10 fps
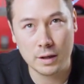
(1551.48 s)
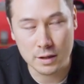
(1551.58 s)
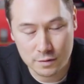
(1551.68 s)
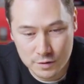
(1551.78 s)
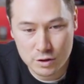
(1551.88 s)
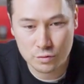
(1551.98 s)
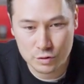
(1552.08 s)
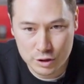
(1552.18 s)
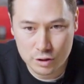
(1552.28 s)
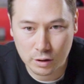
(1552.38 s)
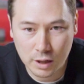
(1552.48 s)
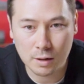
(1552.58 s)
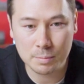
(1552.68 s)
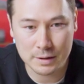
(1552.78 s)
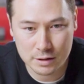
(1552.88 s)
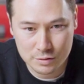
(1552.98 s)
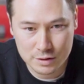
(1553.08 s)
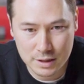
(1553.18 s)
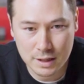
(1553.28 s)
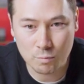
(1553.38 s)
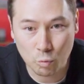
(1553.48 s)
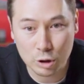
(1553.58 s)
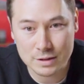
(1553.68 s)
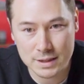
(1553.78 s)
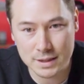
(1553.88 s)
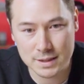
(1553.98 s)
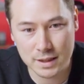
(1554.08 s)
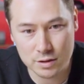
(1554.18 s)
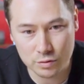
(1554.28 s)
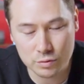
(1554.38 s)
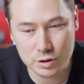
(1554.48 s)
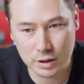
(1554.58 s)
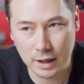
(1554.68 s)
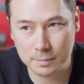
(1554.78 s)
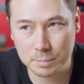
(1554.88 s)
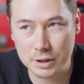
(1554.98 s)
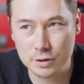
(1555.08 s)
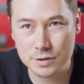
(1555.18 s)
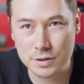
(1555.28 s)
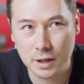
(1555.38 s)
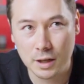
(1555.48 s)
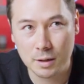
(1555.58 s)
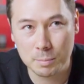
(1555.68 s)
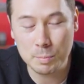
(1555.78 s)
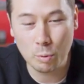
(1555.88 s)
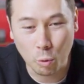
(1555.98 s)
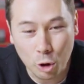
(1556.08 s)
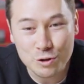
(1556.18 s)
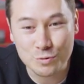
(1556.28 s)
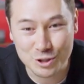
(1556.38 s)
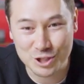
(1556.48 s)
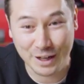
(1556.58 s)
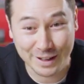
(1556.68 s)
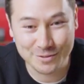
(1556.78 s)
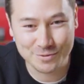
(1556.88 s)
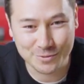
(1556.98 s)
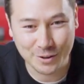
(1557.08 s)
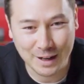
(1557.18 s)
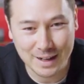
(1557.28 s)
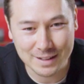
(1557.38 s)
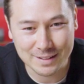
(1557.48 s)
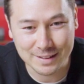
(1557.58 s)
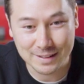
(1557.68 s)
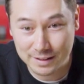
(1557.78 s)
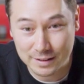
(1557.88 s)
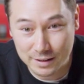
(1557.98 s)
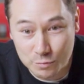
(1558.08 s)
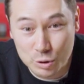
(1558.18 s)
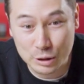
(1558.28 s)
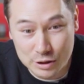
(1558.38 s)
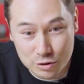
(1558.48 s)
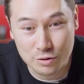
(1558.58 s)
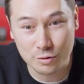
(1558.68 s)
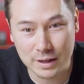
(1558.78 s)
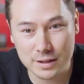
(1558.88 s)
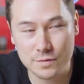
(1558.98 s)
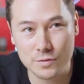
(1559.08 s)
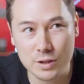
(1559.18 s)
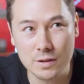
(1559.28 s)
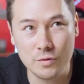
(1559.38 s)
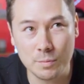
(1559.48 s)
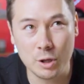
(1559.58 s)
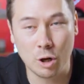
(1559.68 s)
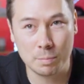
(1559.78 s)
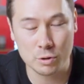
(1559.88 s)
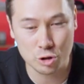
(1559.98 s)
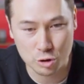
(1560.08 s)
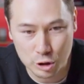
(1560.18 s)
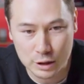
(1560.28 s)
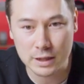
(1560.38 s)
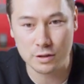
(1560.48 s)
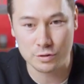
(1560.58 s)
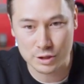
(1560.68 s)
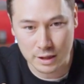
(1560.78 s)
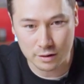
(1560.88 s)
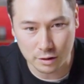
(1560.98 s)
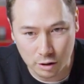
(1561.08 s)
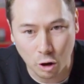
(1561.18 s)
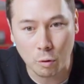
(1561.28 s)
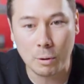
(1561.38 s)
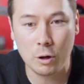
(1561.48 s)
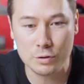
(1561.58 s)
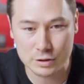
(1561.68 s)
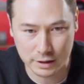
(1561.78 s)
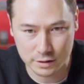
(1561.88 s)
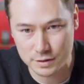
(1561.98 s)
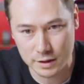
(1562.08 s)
individuals in your company and your team what success looks like, because people want to achieve, right? They, they, they really do. And if you give them the opportunity and you set the goalposts, like you